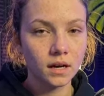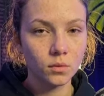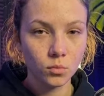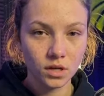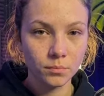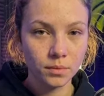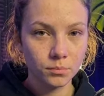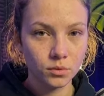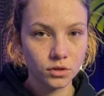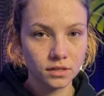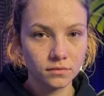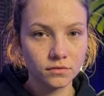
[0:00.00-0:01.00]
where people
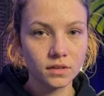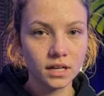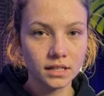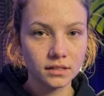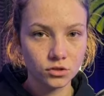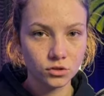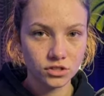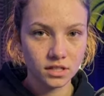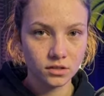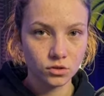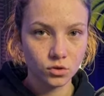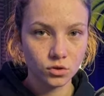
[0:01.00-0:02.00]
can find those
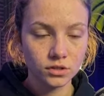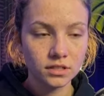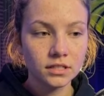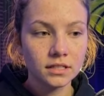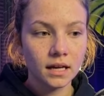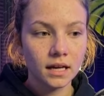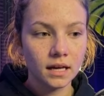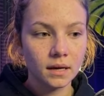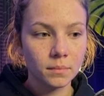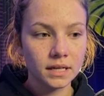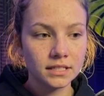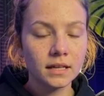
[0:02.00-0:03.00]
other courses
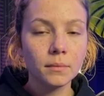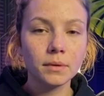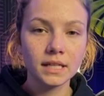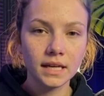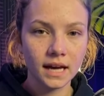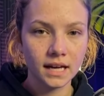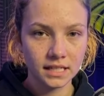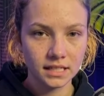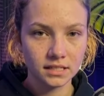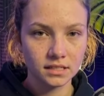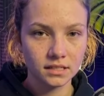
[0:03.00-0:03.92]
by simply adding